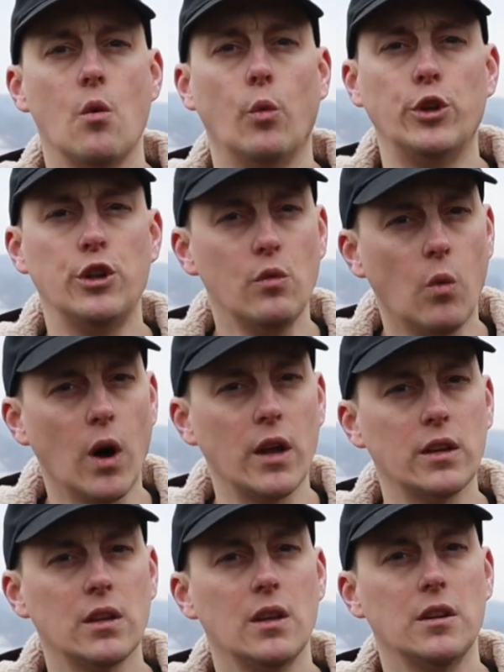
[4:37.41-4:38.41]
would you
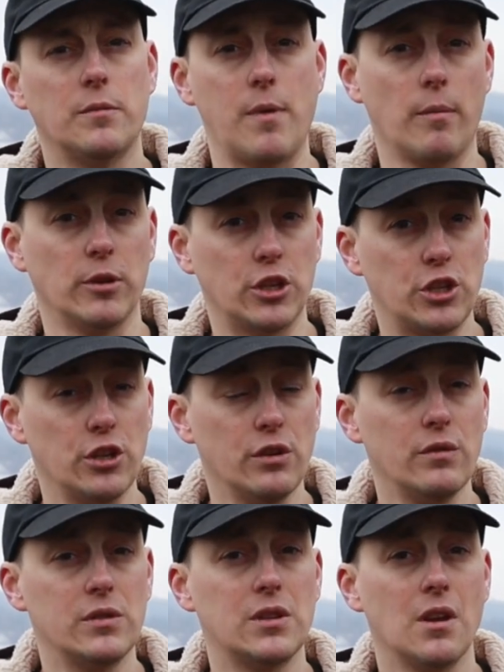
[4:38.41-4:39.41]
want to be able to
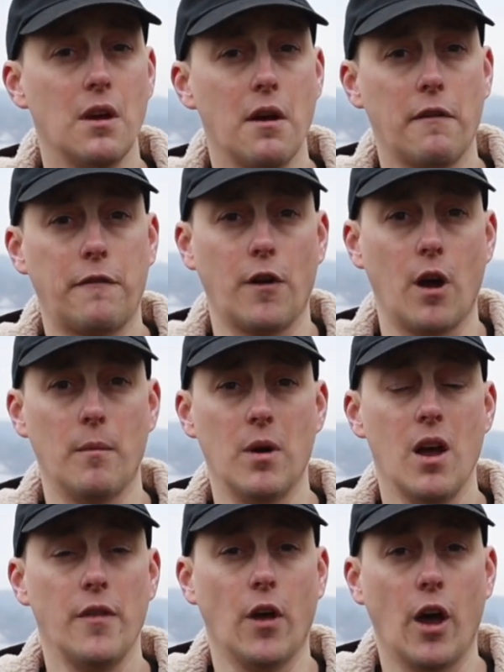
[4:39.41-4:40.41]
choose from
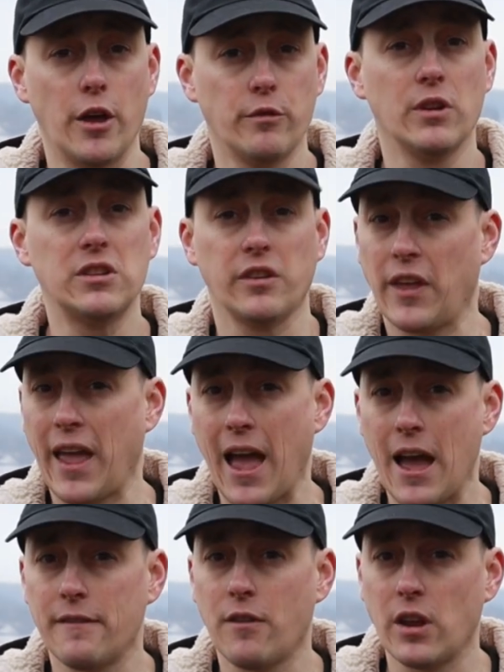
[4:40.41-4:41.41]
the hundreds that they
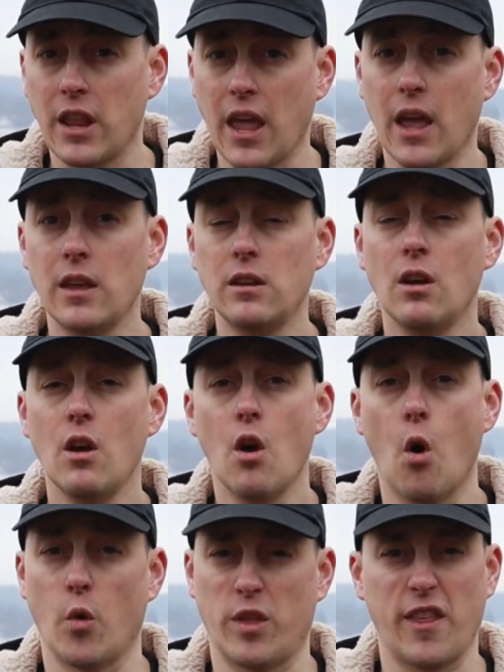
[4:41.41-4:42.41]
have on hand
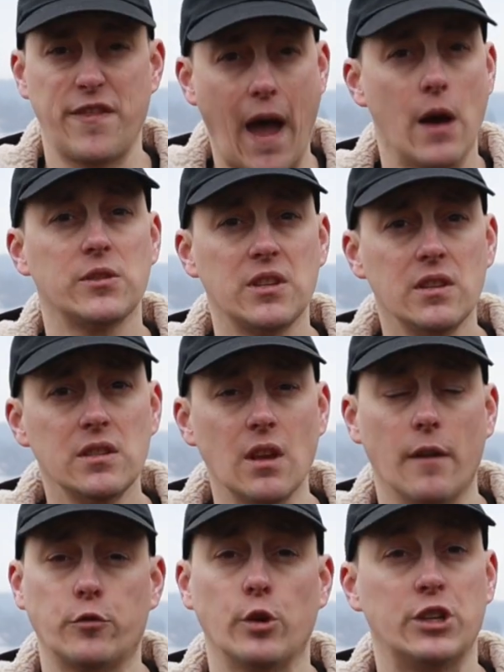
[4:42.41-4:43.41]
or the thousands
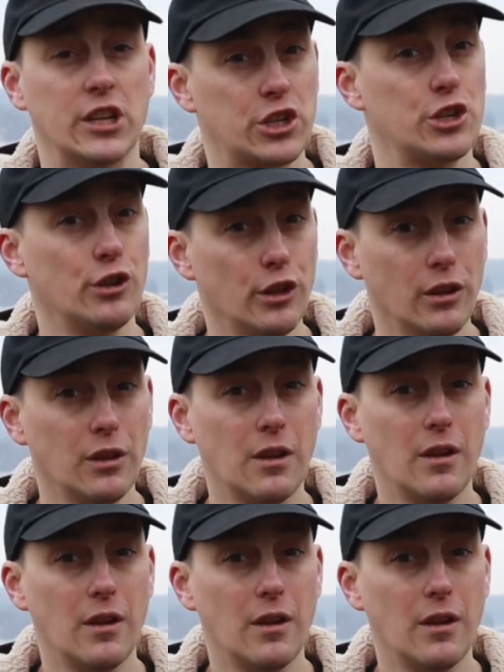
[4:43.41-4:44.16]
of traditional